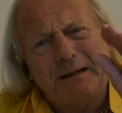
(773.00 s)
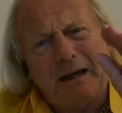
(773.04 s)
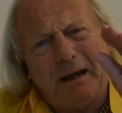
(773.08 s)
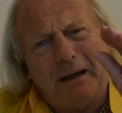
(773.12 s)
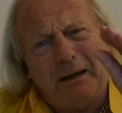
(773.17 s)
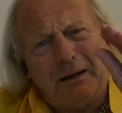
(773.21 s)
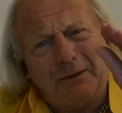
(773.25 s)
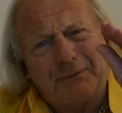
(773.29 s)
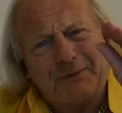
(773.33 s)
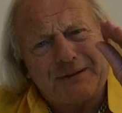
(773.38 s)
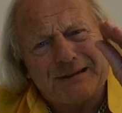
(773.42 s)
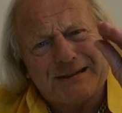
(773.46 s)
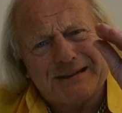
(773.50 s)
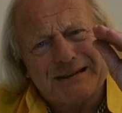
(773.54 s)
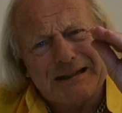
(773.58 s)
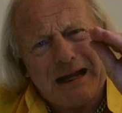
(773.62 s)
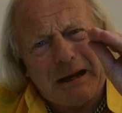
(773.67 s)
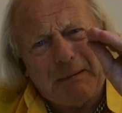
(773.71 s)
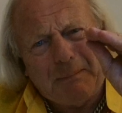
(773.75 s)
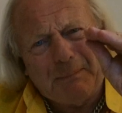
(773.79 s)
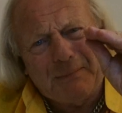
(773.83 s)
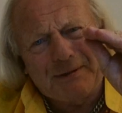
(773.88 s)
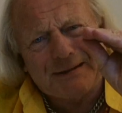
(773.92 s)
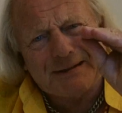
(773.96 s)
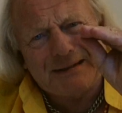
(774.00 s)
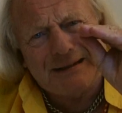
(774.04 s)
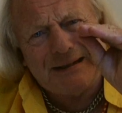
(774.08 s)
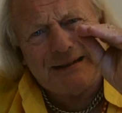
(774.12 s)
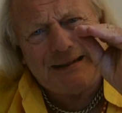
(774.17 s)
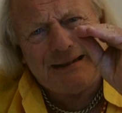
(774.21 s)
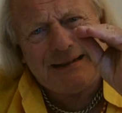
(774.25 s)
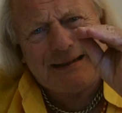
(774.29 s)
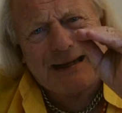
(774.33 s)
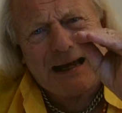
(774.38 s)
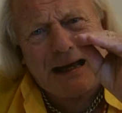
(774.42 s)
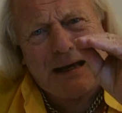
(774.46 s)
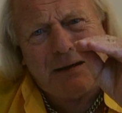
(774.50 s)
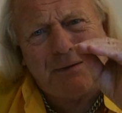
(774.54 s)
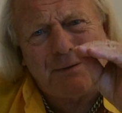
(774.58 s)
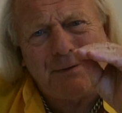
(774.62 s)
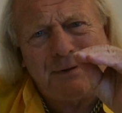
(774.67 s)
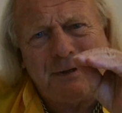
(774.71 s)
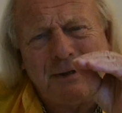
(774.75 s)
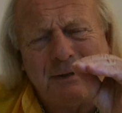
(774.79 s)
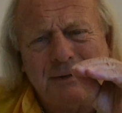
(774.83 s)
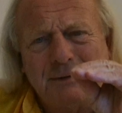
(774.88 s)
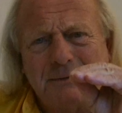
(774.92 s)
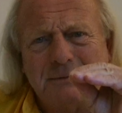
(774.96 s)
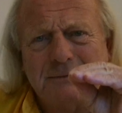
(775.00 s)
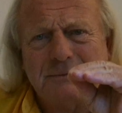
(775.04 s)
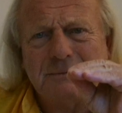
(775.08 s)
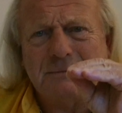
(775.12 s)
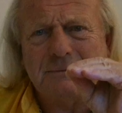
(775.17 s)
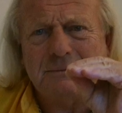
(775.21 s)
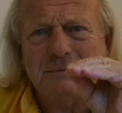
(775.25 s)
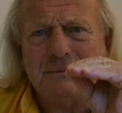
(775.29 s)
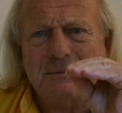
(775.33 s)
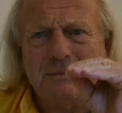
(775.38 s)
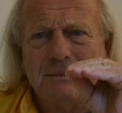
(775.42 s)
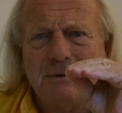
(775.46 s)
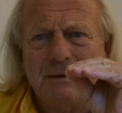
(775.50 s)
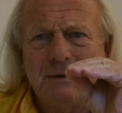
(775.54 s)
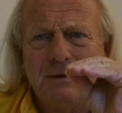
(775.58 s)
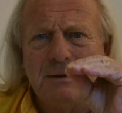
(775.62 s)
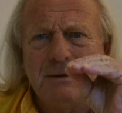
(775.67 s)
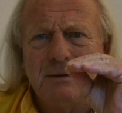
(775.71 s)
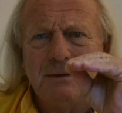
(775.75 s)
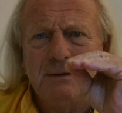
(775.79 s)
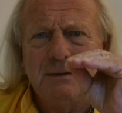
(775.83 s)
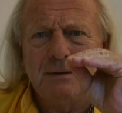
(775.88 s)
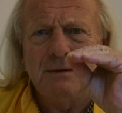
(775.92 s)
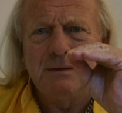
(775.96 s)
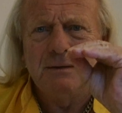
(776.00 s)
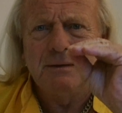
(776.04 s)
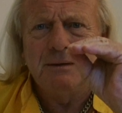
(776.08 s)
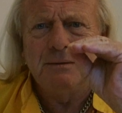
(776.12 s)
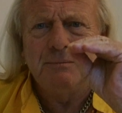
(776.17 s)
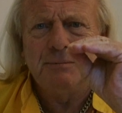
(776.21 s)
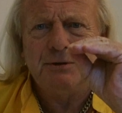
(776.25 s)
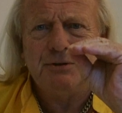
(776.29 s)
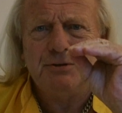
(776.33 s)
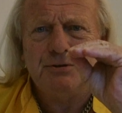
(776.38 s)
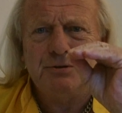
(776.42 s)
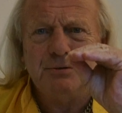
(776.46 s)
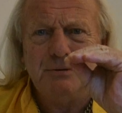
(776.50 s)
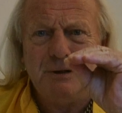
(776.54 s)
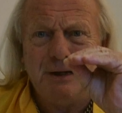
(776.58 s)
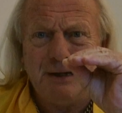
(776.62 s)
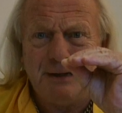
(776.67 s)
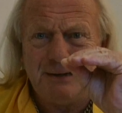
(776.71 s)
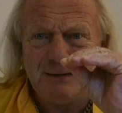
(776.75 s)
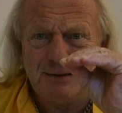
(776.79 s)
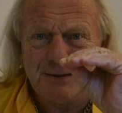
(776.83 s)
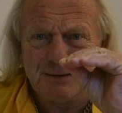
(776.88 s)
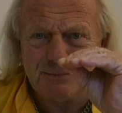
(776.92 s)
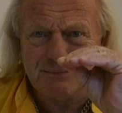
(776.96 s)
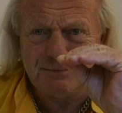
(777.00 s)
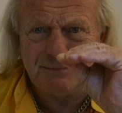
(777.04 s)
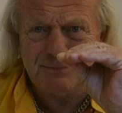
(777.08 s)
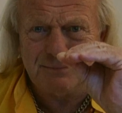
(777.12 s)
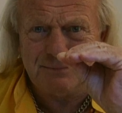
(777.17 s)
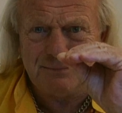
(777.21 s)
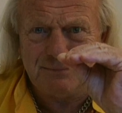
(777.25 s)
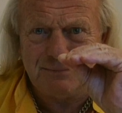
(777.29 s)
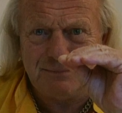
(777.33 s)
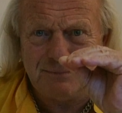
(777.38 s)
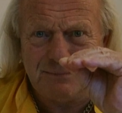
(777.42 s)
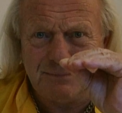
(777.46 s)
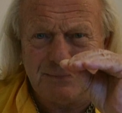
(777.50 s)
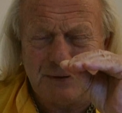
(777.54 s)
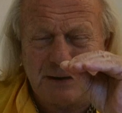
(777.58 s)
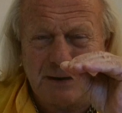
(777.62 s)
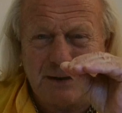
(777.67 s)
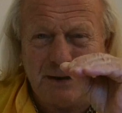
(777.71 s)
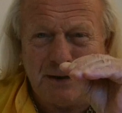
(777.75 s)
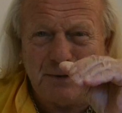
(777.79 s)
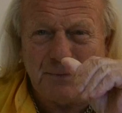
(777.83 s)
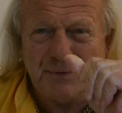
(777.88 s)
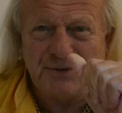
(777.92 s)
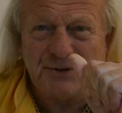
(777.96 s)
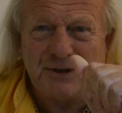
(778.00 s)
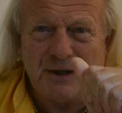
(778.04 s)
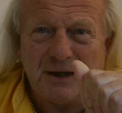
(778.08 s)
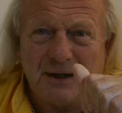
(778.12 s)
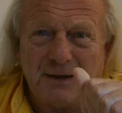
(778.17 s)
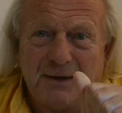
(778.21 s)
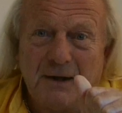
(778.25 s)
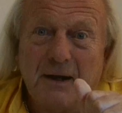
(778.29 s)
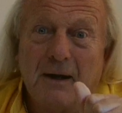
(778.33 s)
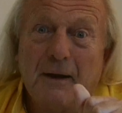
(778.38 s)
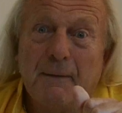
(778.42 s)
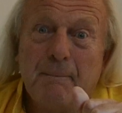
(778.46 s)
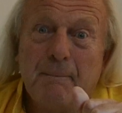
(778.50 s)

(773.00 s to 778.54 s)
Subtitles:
dark. The sun was nearly down. But too late. The king was dead.